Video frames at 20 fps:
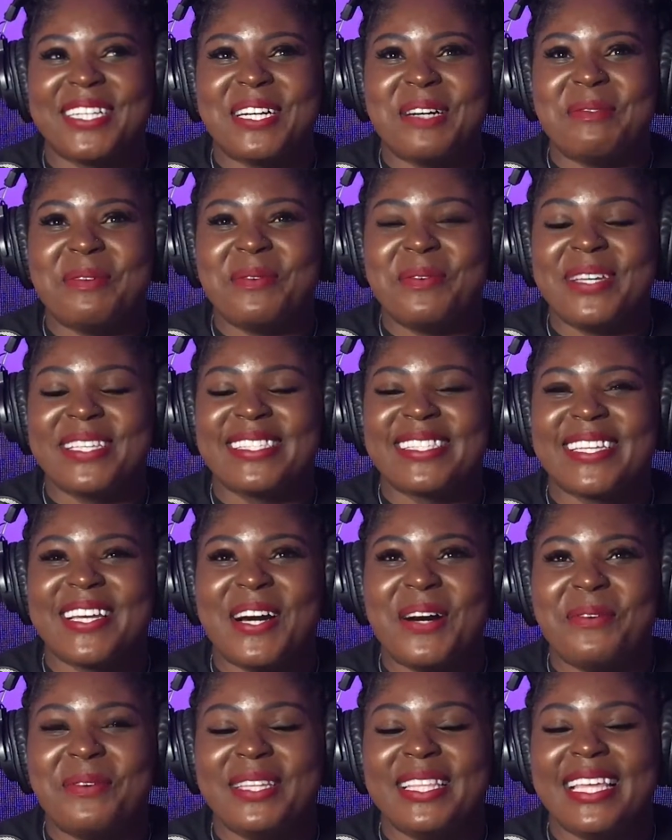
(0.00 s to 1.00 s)
a couple weeks
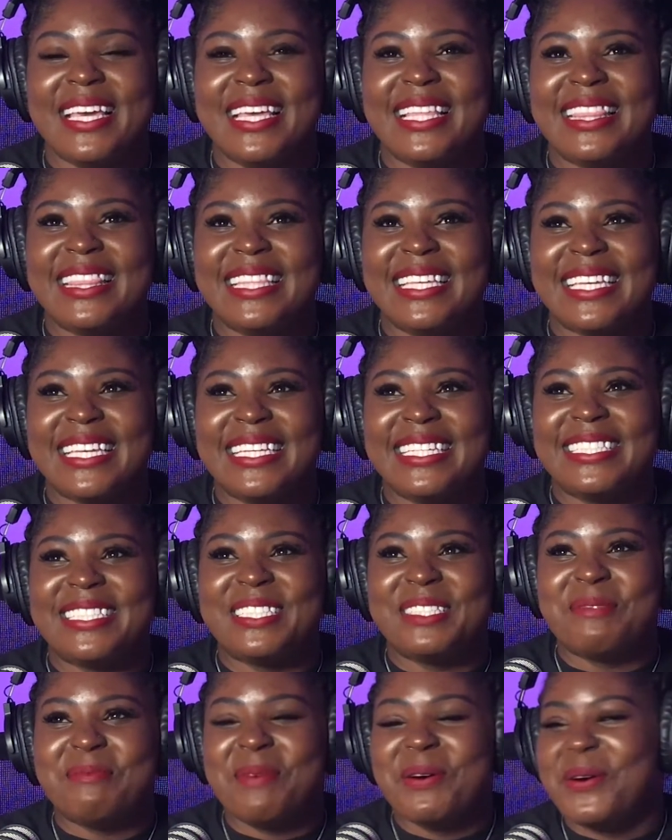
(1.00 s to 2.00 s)
ago with Ethnic
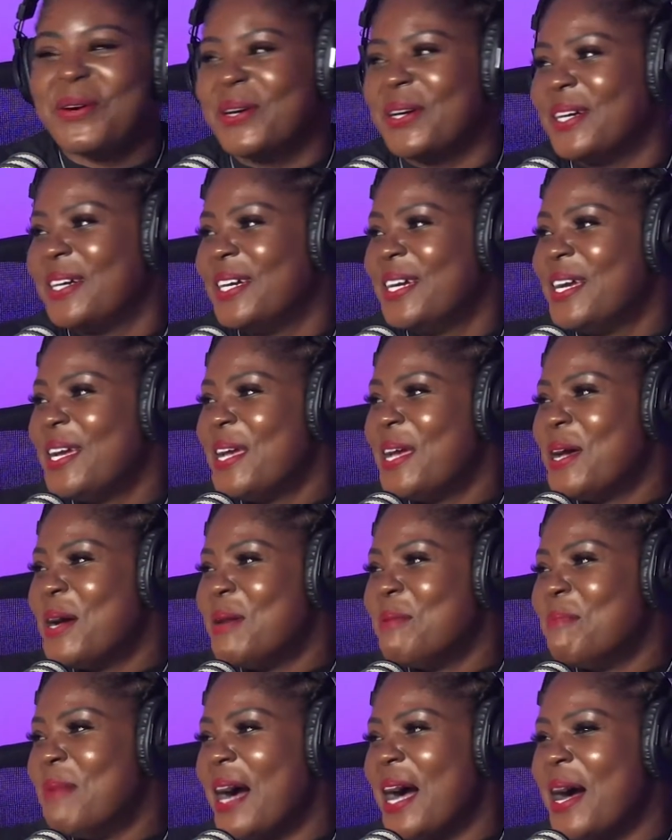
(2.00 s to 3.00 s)
Ish and More.
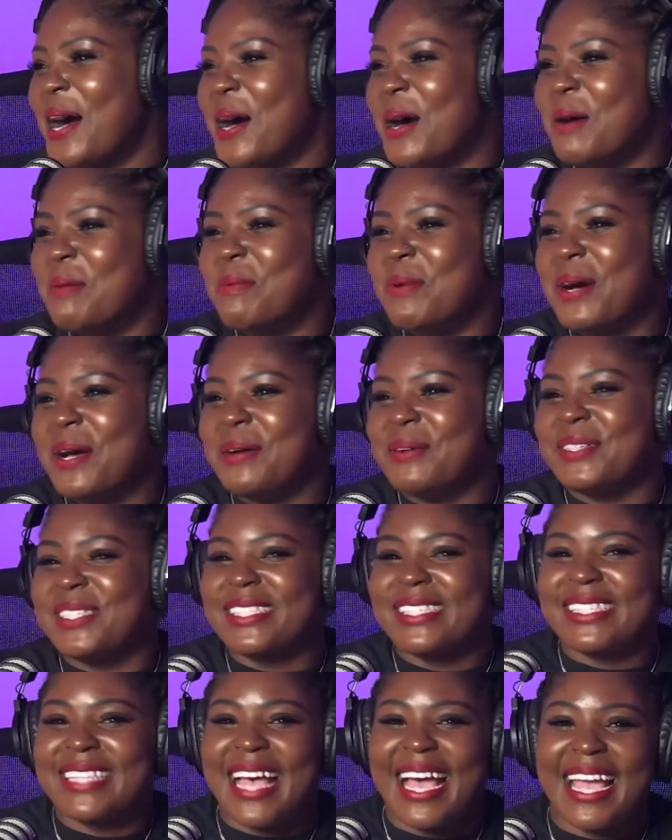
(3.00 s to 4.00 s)
My homeboy
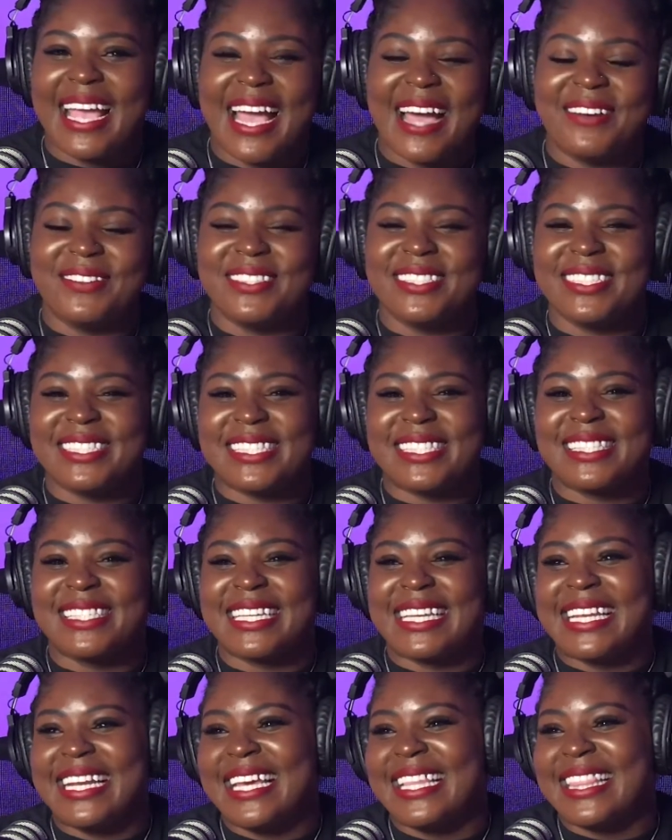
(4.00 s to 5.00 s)
was like, I was just
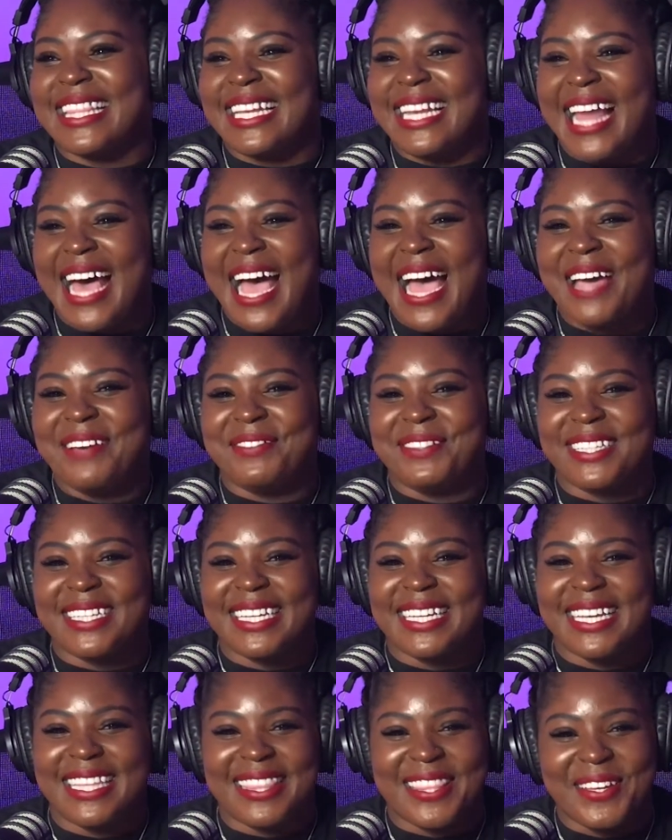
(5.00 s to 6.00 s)
looking at the live,
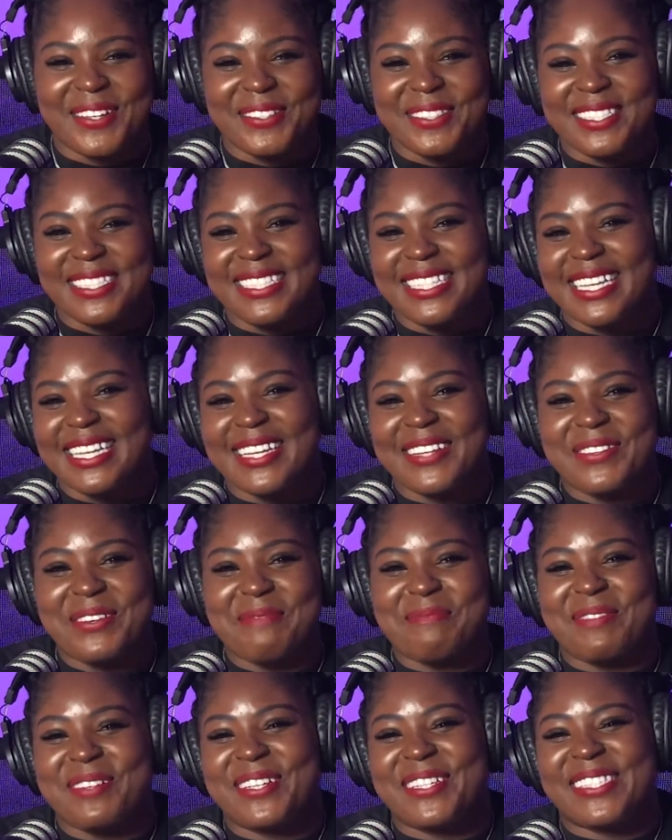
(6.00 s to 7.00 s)
looking at those dick
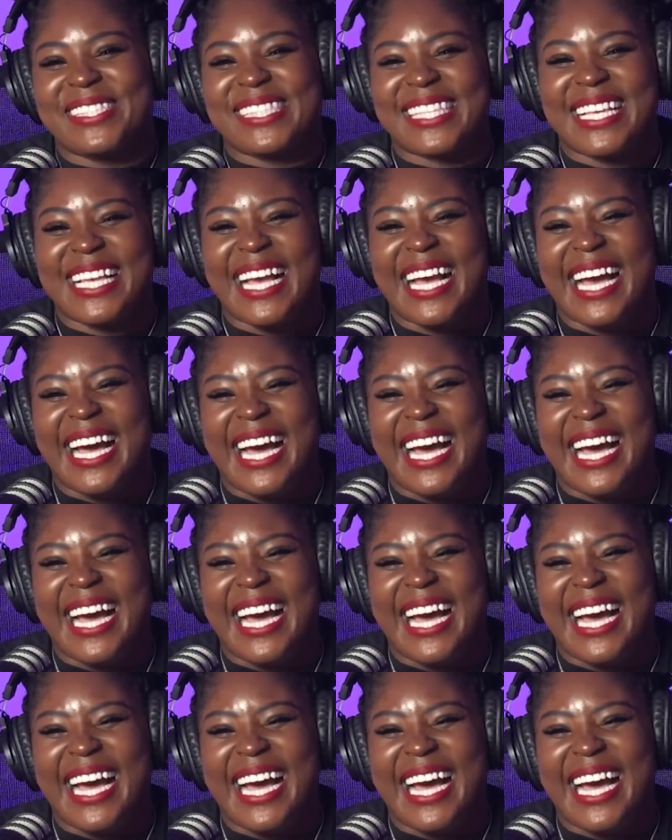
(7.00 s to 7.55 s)
grippers. So